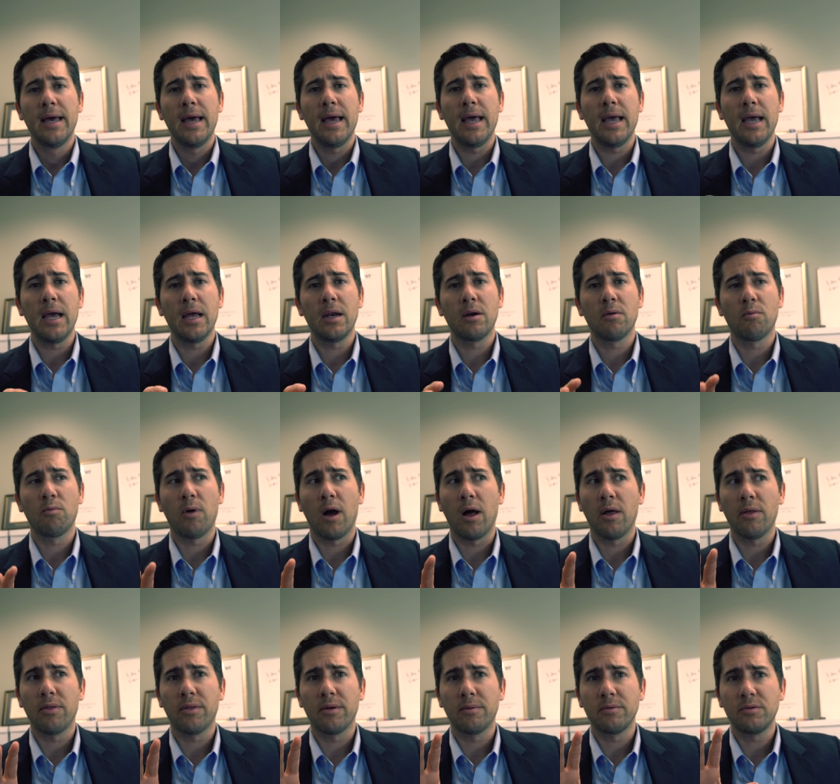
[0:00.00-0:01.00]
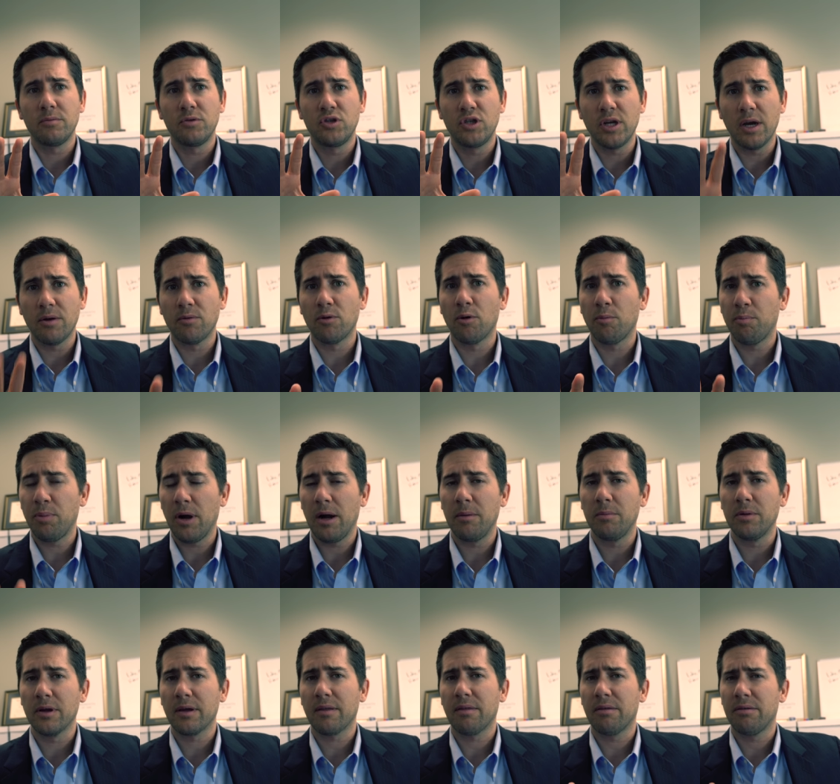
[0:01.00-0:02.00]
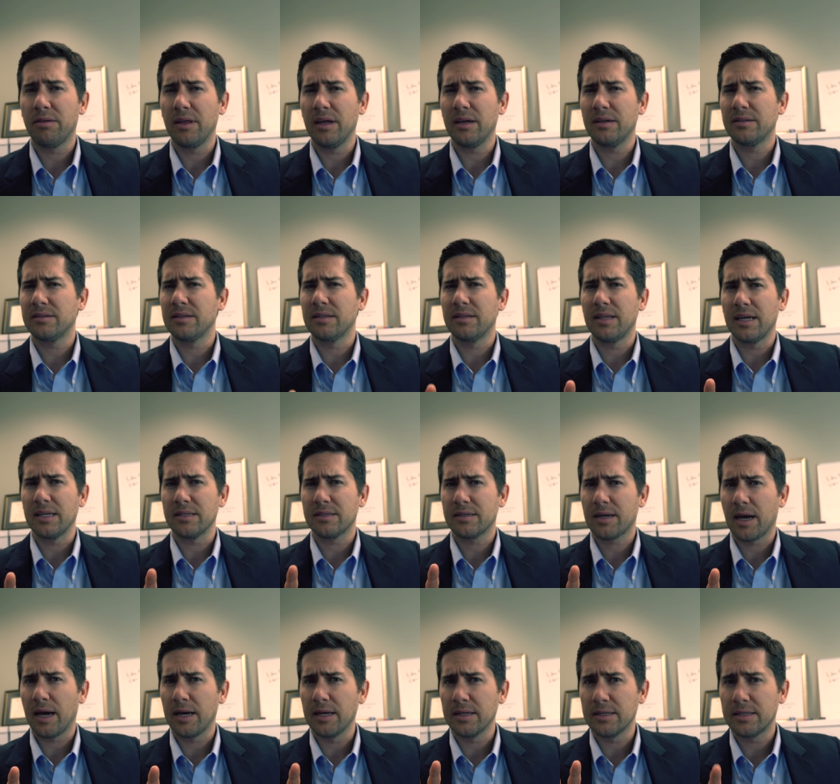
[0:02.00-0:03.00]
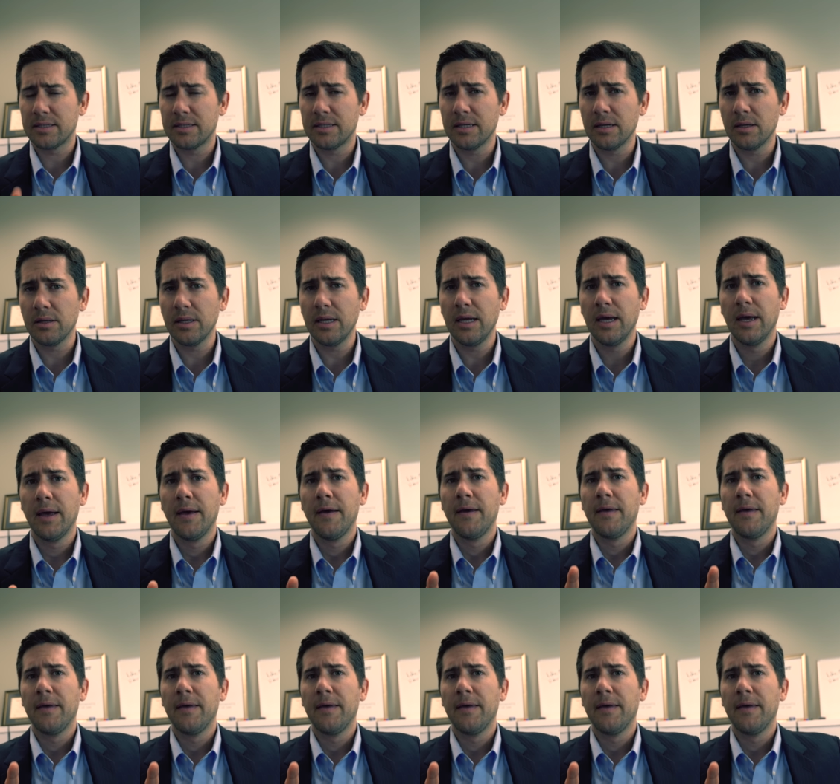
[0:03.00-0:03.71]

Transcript: And while the general public thinks that that's kind of silly,